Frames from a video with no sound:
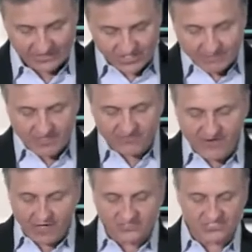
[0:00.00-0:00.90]
Some of the
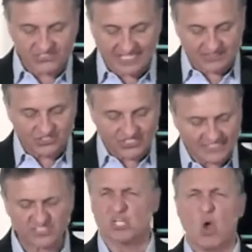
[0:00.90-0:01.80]
Pharisees said to
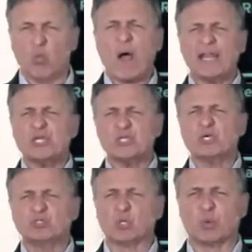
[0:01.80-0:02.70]
Jesus, Why do
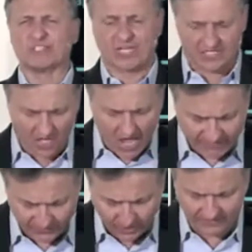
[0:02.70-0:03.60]
you do what is
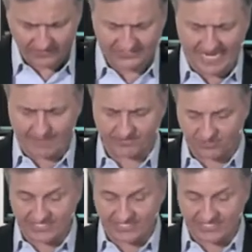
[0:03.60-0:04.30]
unlawful on the Sabbath?